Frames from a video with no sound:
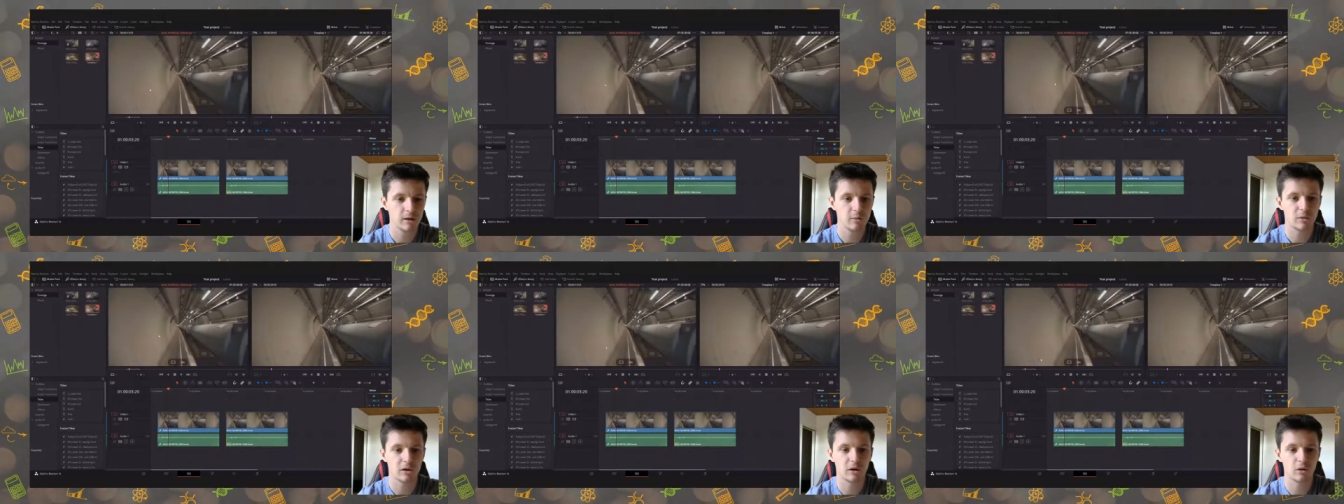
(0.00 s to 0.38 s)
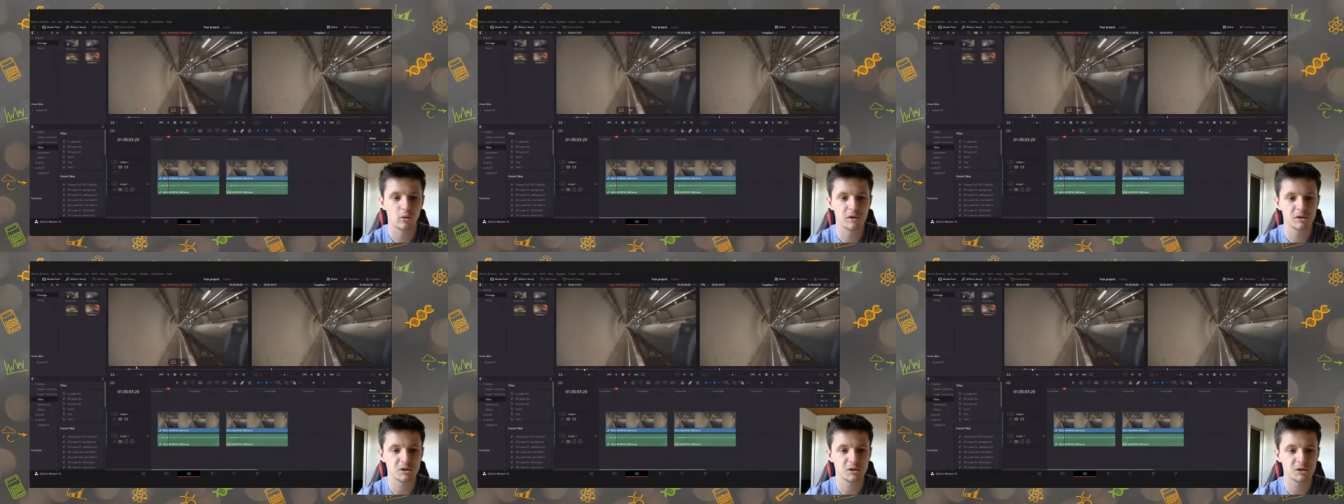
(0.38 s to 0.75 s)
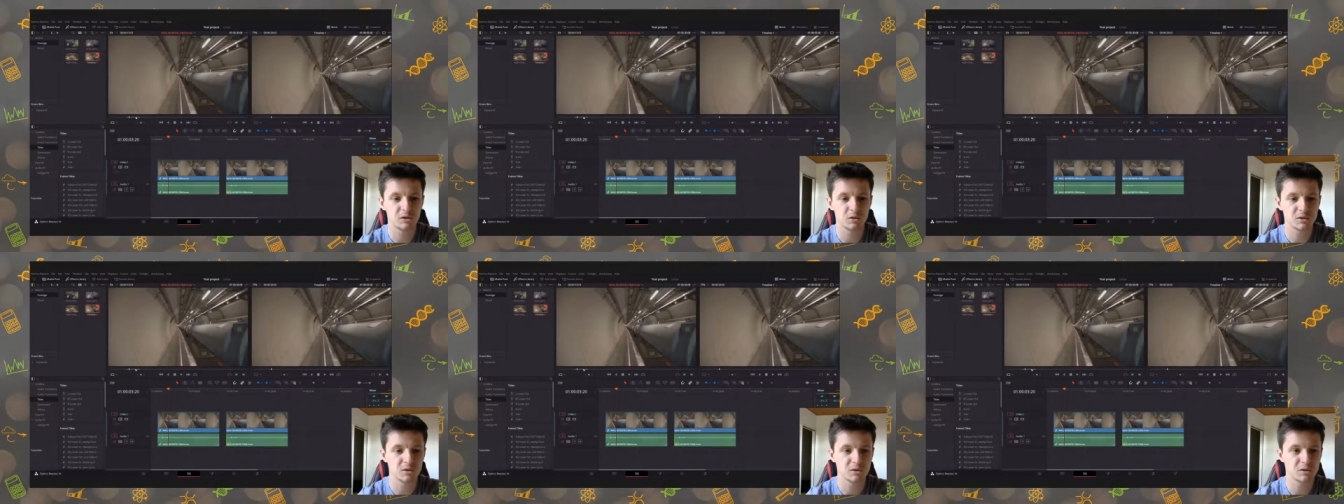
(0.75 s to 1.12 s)
but otherwise just
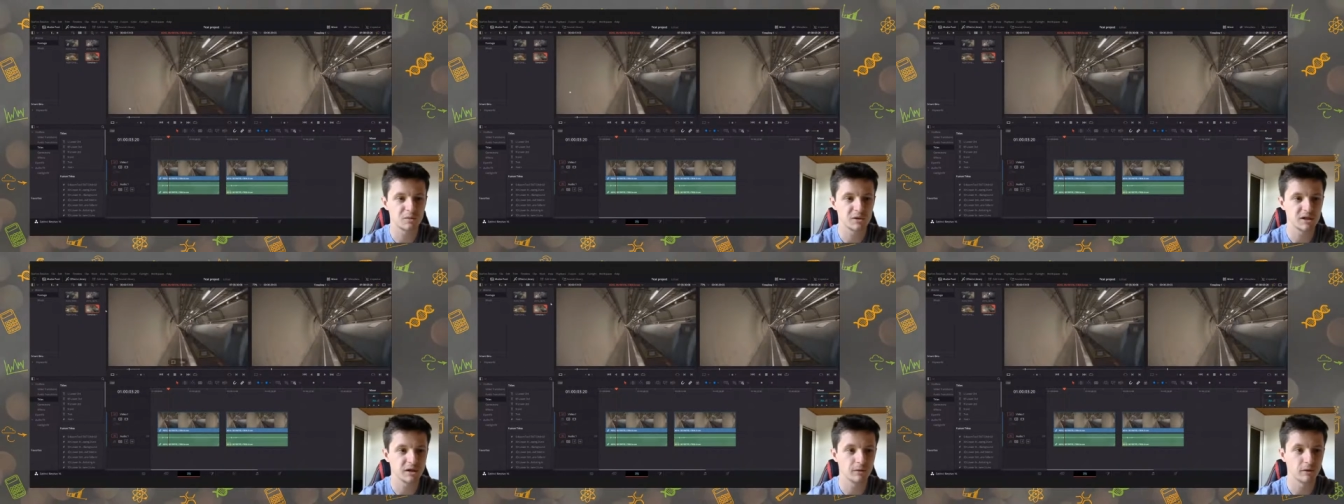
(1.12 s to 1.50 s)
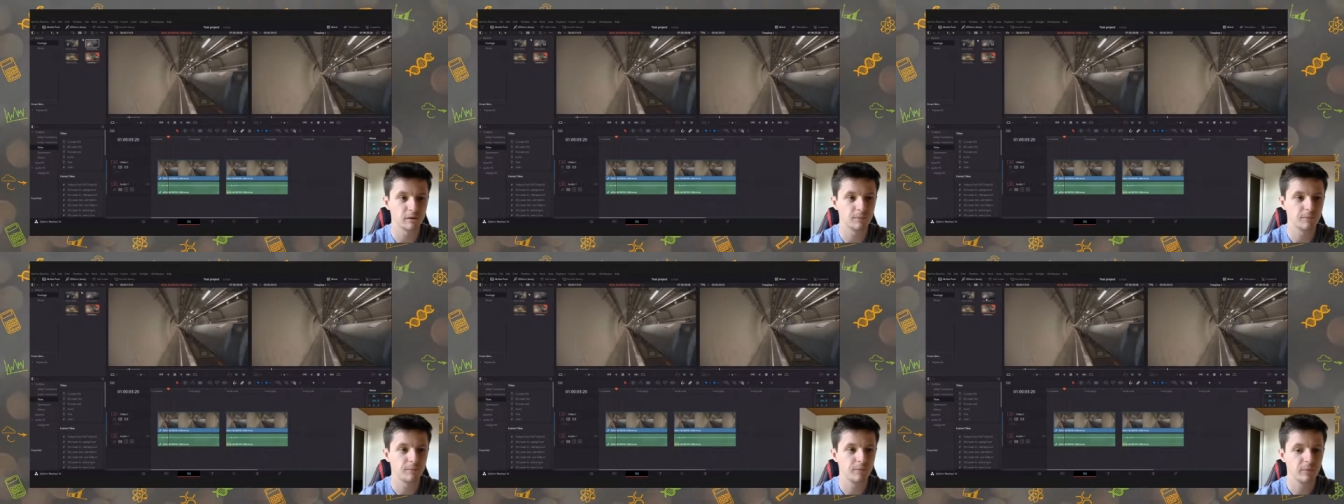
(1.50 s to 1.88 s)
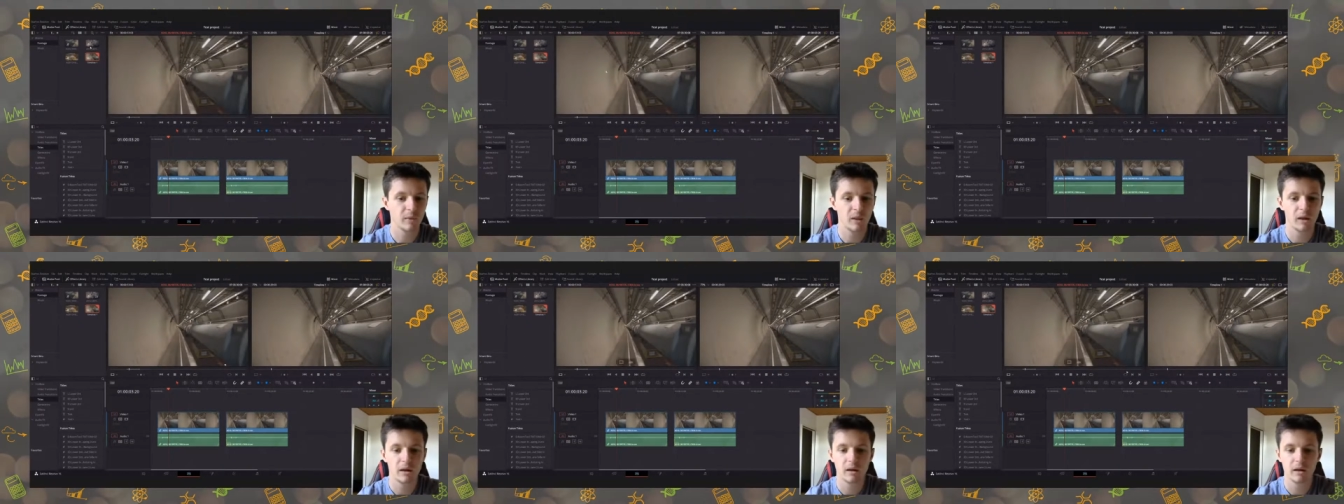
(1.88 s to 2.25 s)
your source material.
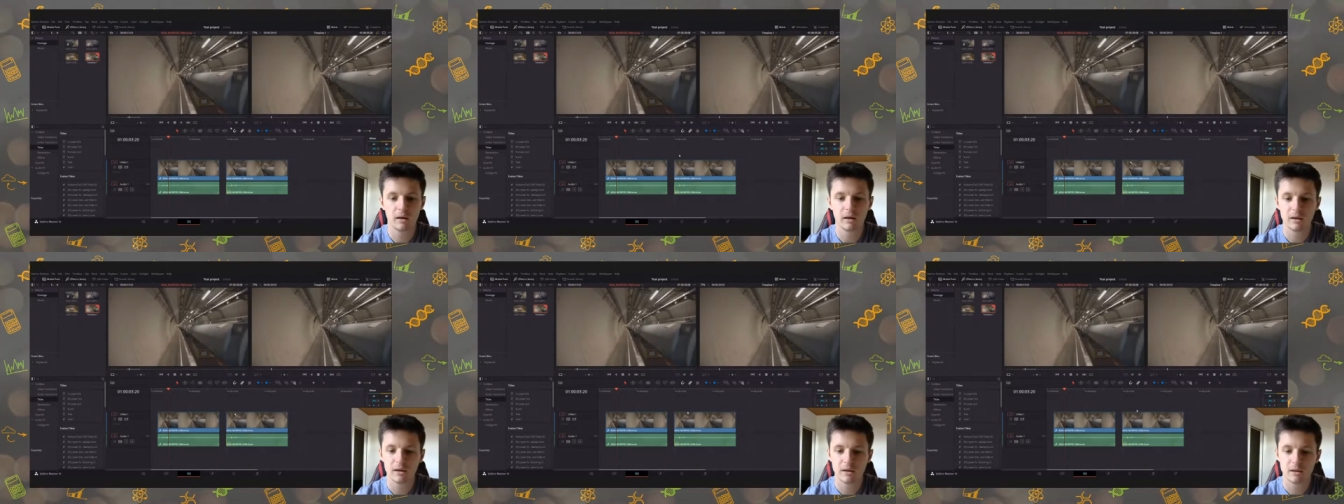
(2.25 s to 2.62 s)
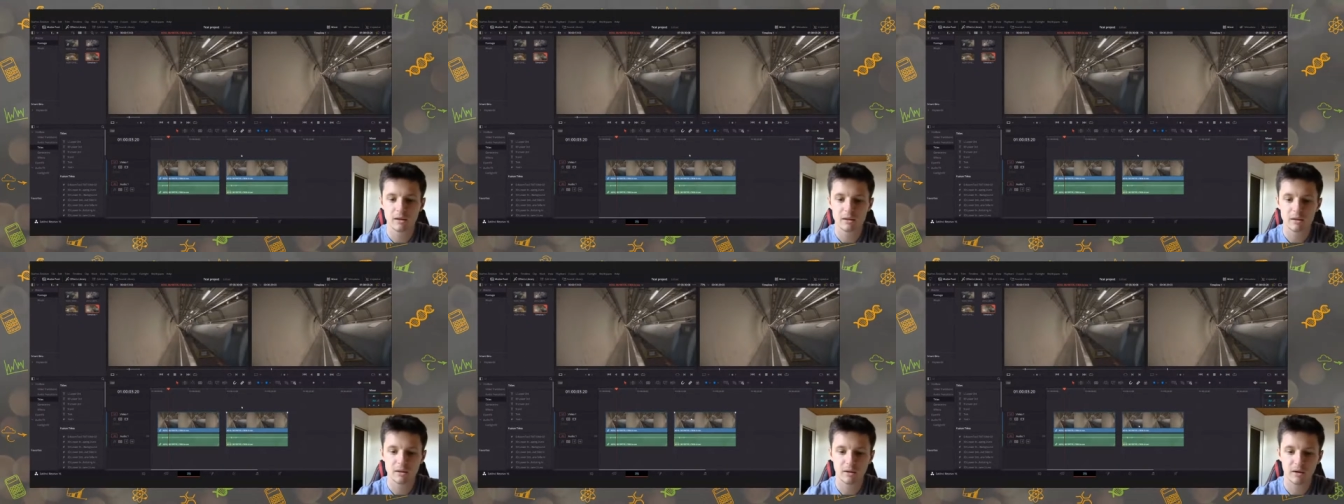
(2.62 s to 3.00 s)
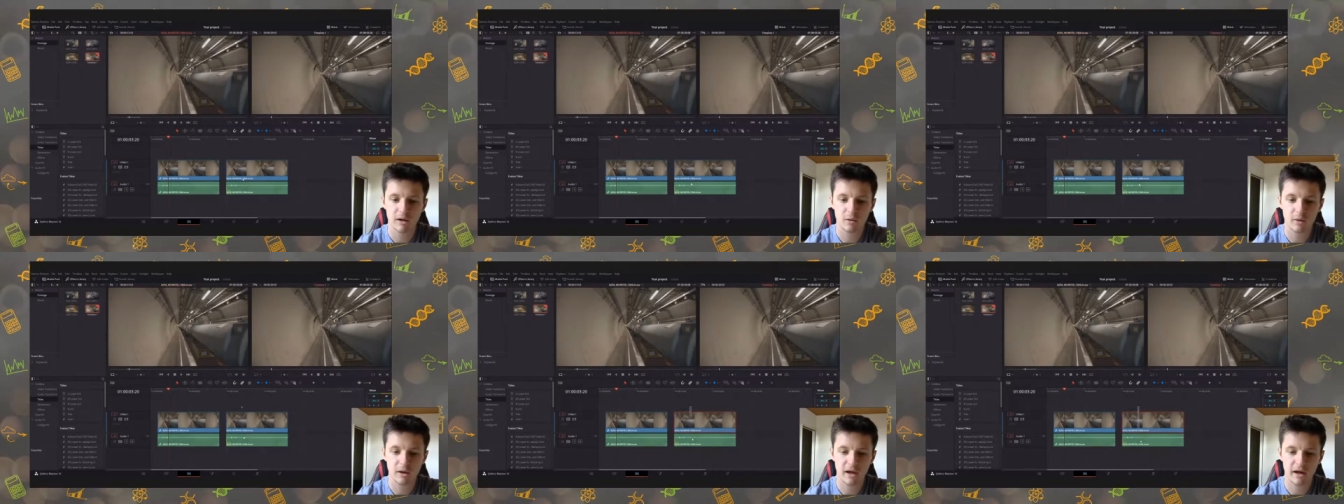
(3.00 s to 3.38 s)
So
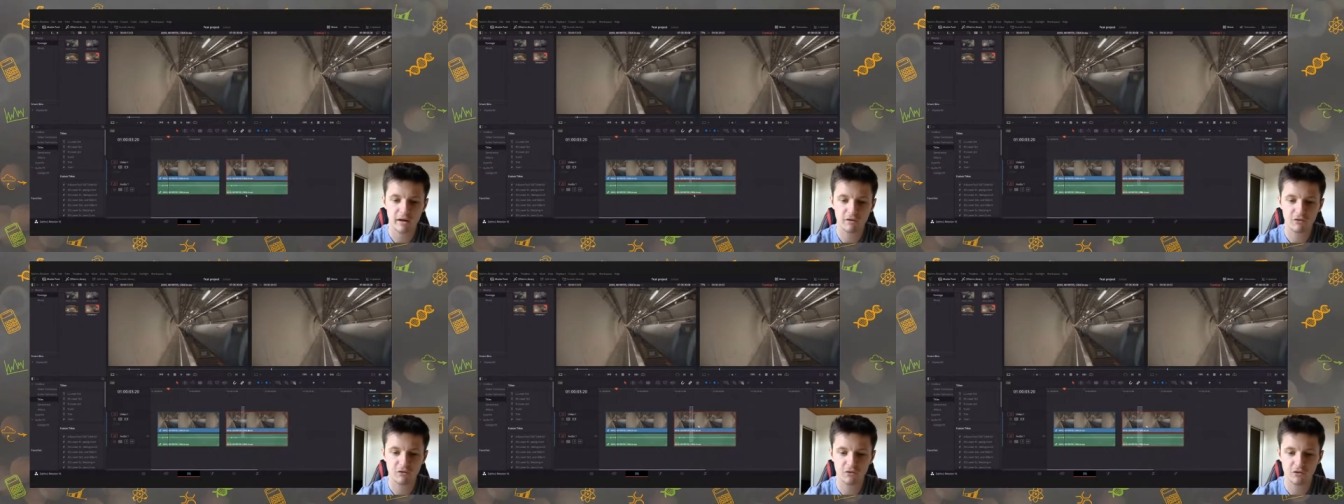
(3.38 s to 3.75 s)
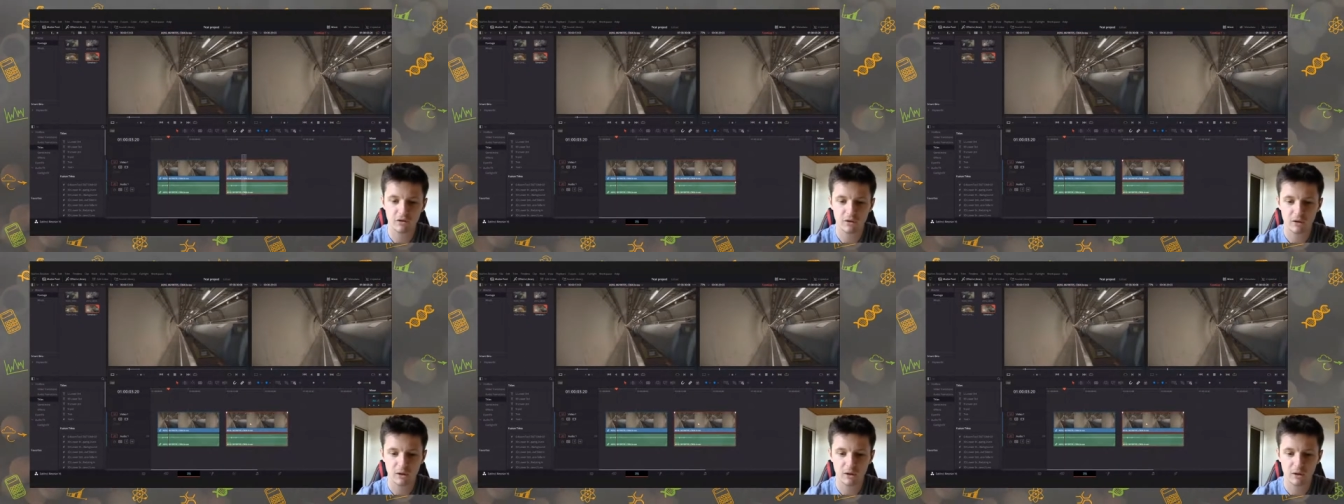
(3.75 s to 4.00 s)
here we have